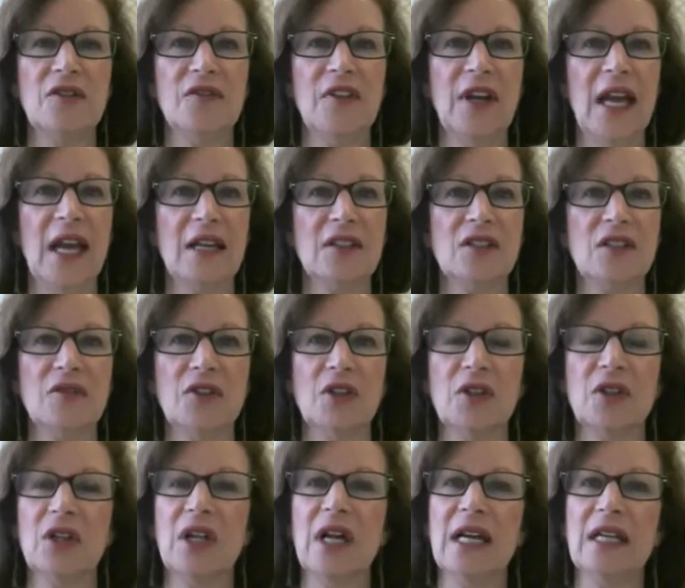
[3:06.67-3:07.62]
facts of
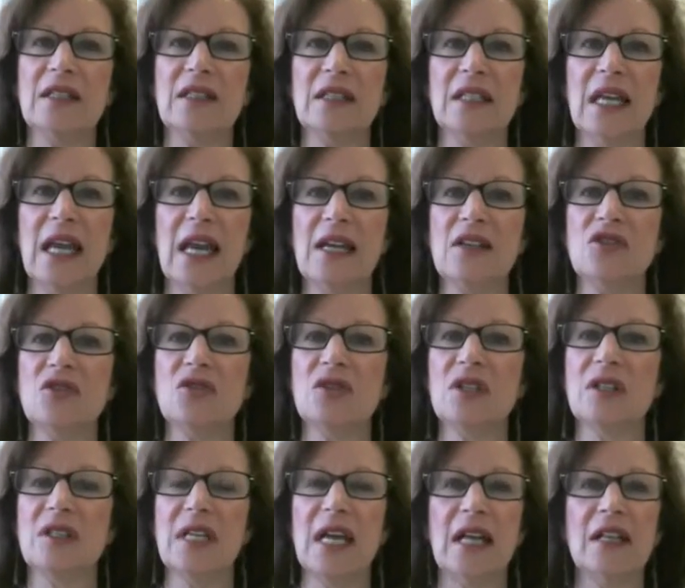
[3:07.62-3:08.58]
your client's case or
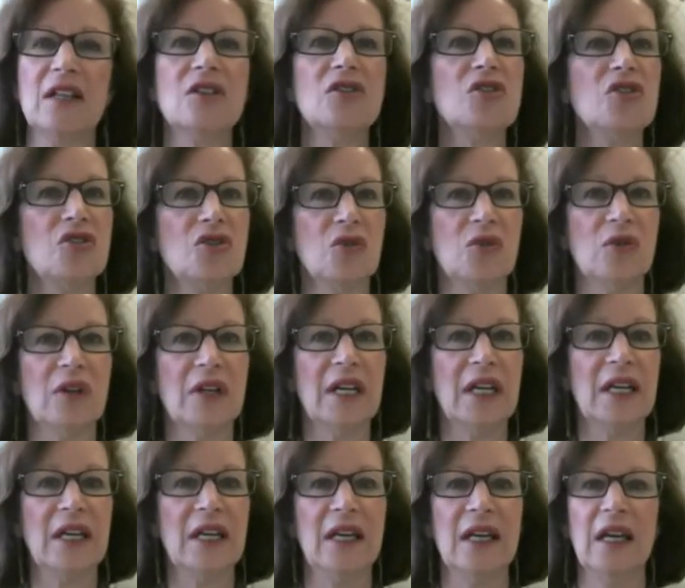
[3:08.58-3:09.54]
to tell a
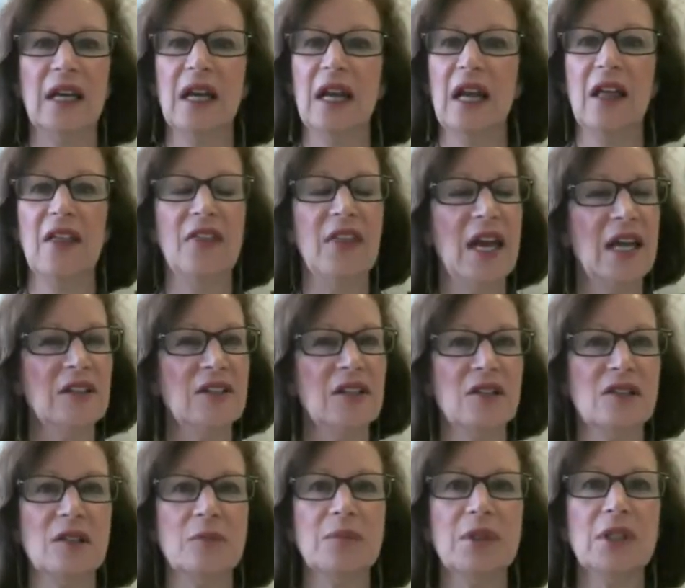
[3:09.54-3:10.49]
story. That
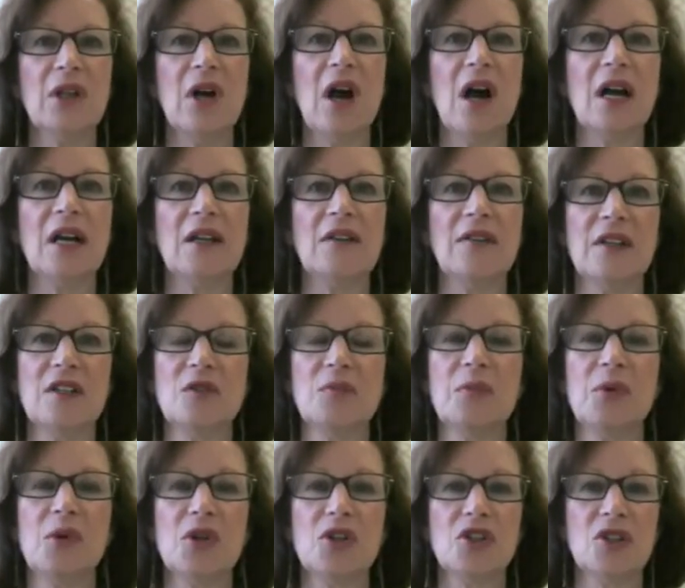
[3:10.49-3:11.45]
doesn't belong in this
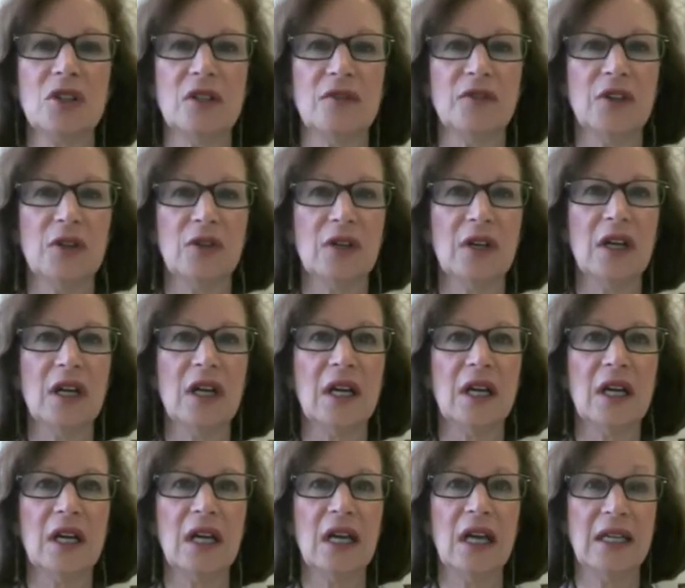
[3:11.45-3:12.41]
portion of your
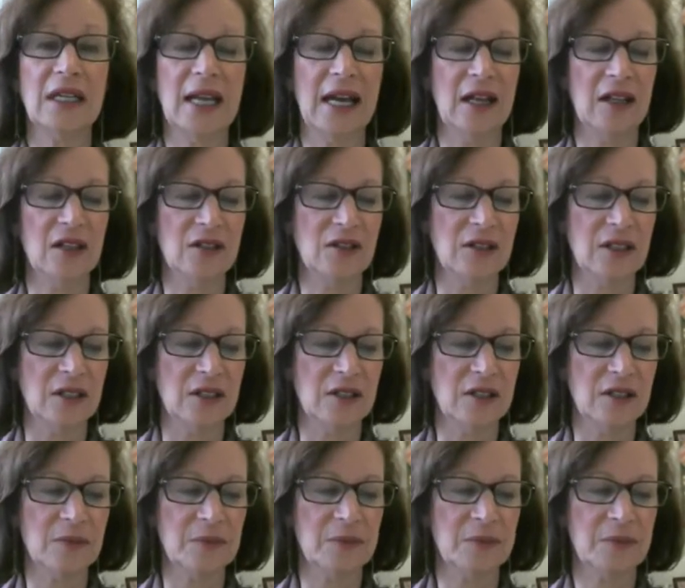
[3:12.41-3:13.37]

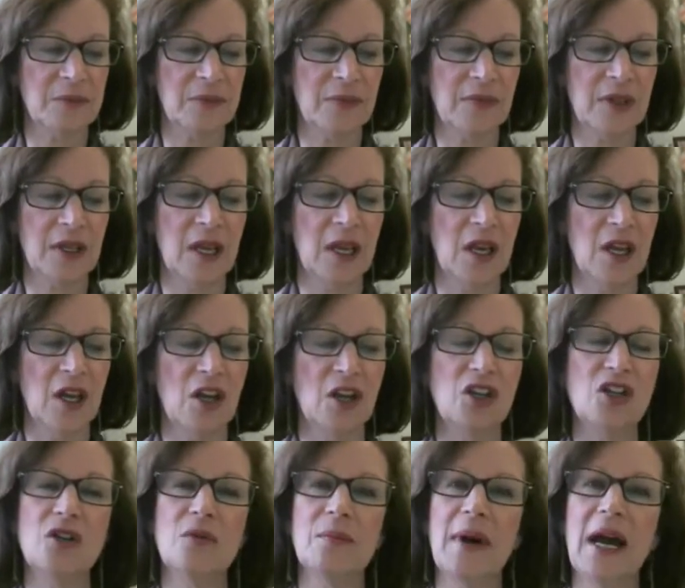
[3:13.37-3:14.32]
analysis.
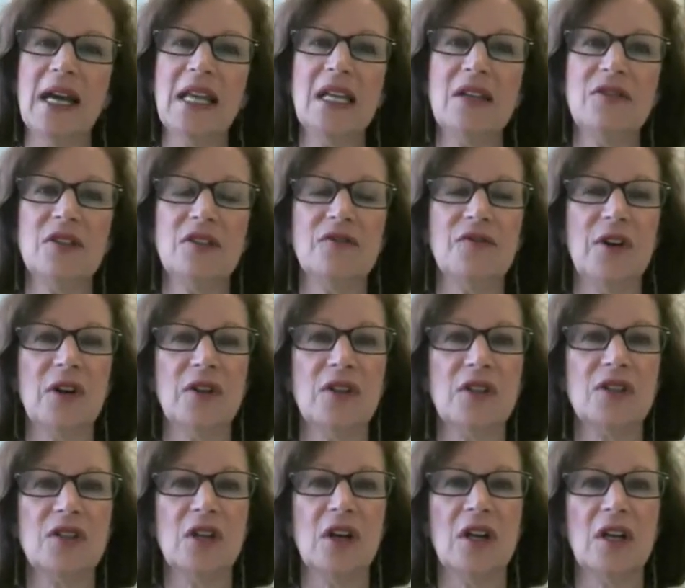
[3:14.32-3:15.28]
You might even
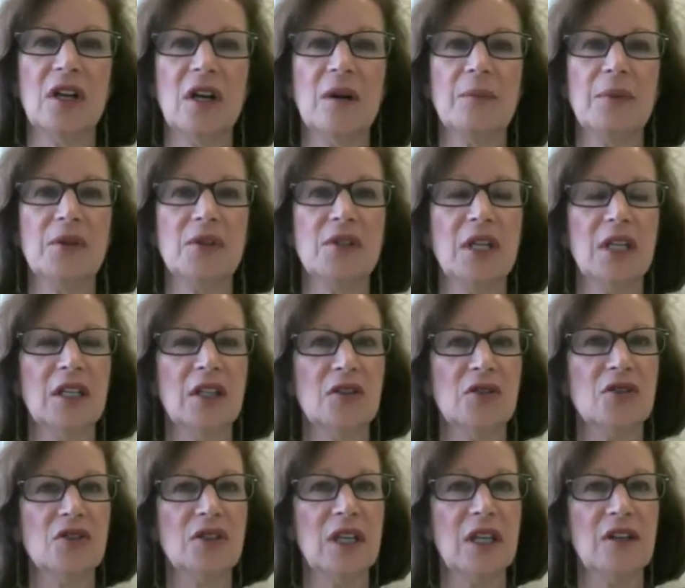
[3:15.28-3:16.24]
focus on a
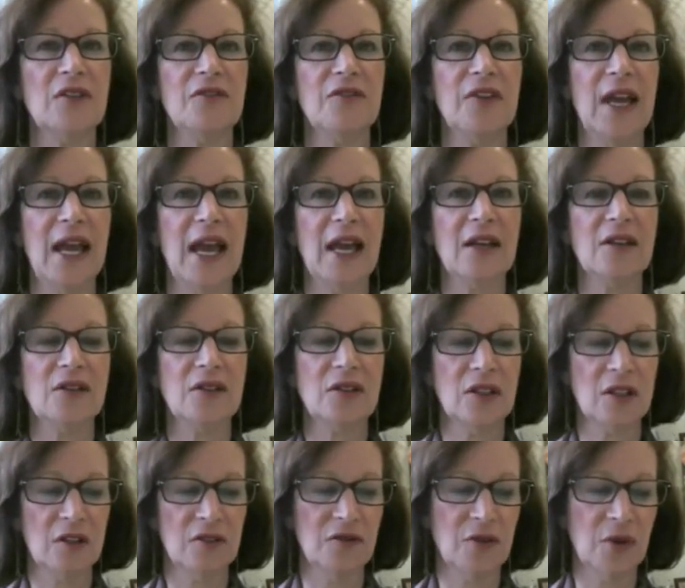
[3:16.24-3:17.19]
particular set of facts
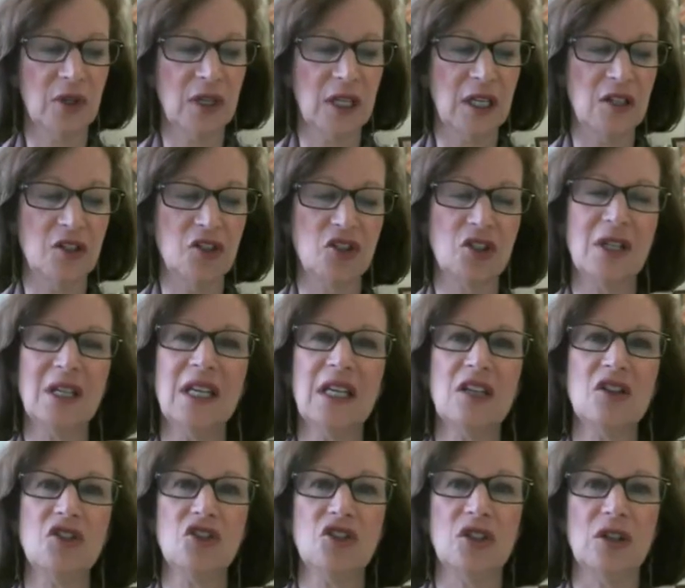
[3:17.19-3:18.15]
for each
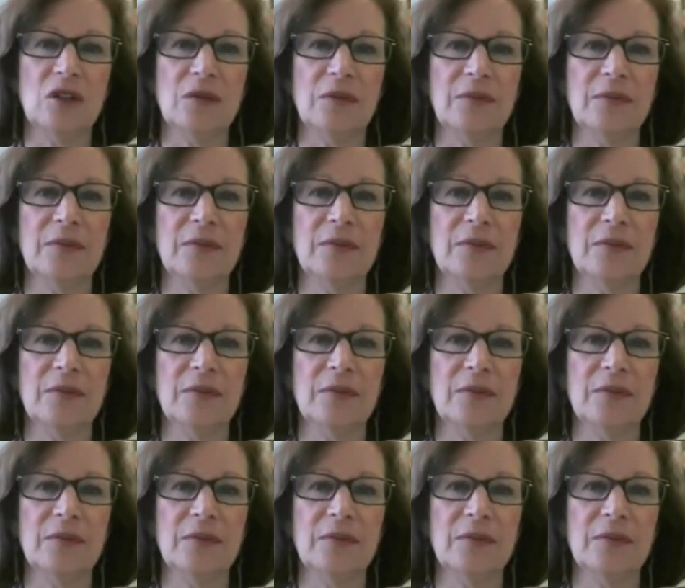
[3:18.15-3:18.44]
issue.